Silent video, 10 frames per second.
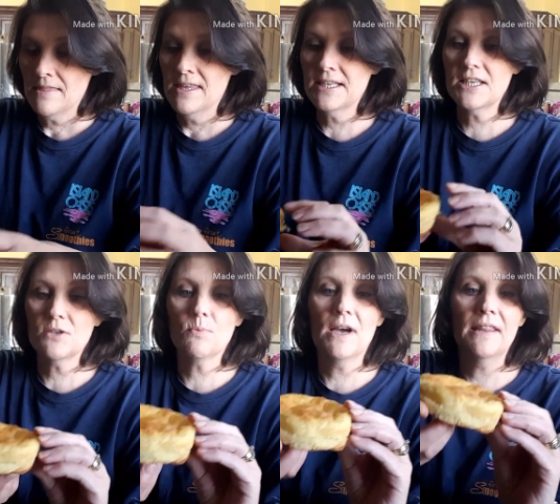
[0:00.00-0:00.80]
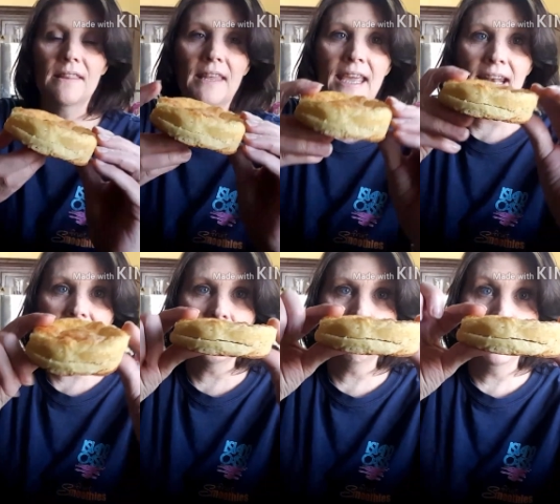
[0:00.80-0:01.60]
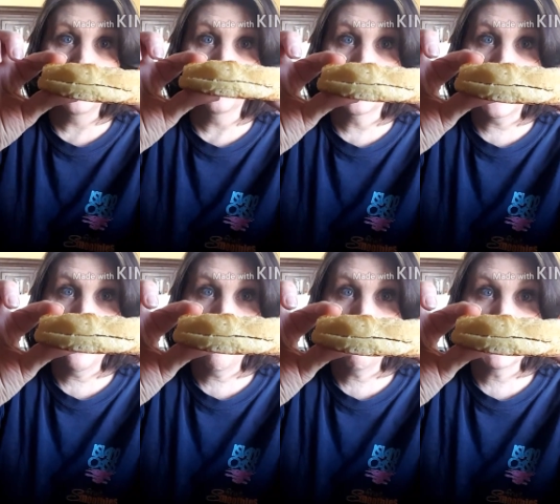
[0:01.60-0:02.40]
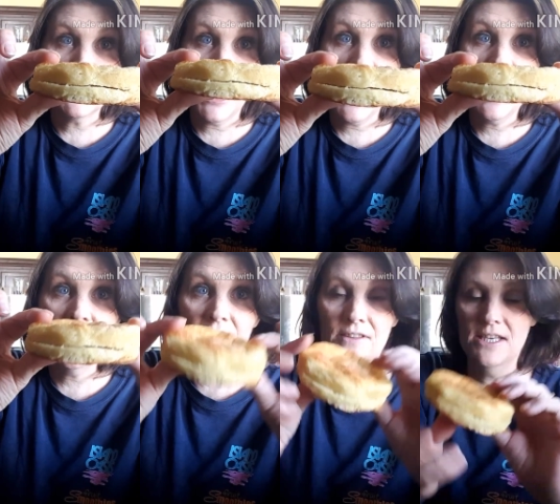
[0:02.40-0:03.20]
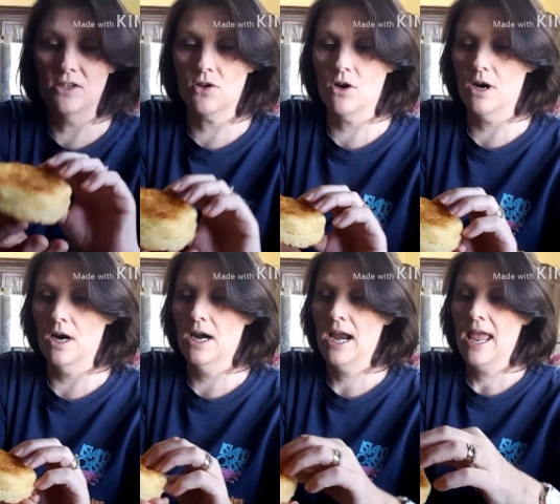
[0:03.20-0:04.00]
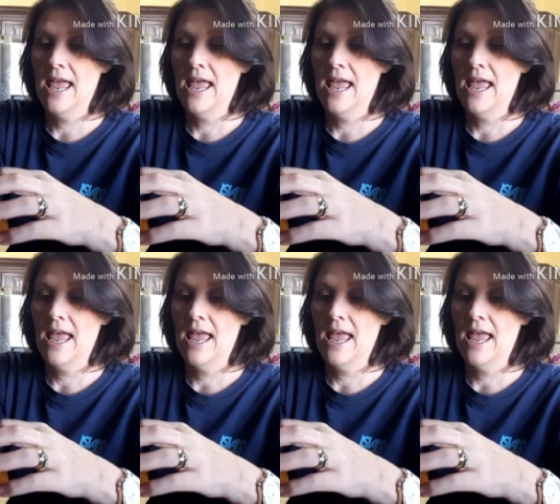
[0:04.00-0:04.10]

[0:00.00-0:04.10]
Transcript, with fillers: This is what they ended up being. Look how, much higher these are.